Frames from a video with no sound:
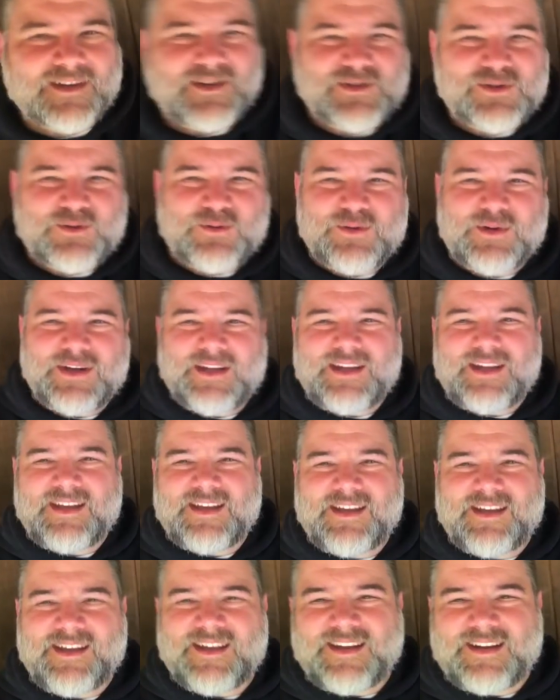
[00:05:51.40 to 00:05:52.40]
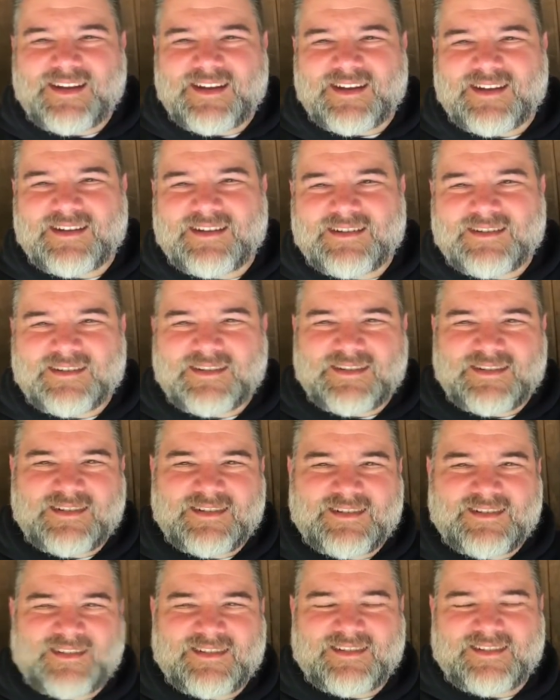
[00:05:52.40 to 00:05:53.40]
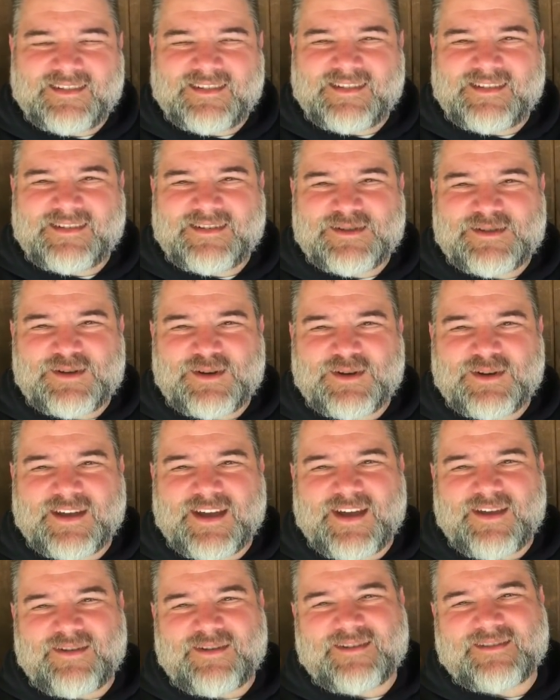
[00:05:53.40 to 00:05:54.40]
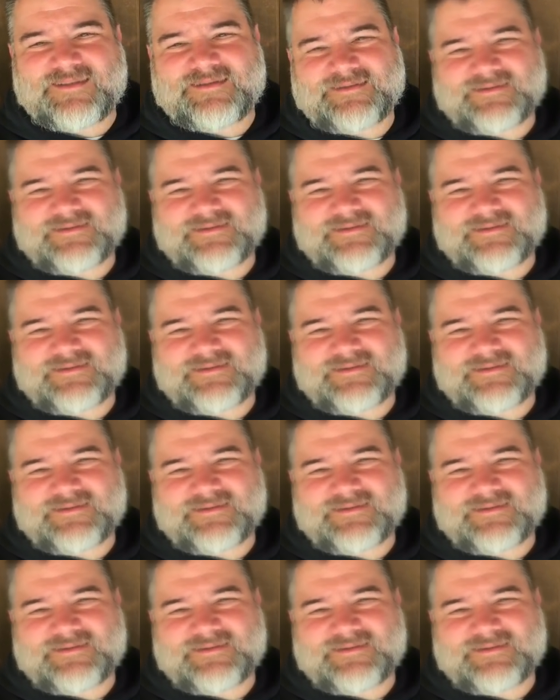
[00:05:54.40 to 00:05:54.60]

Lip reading: Join in. Let's learn together.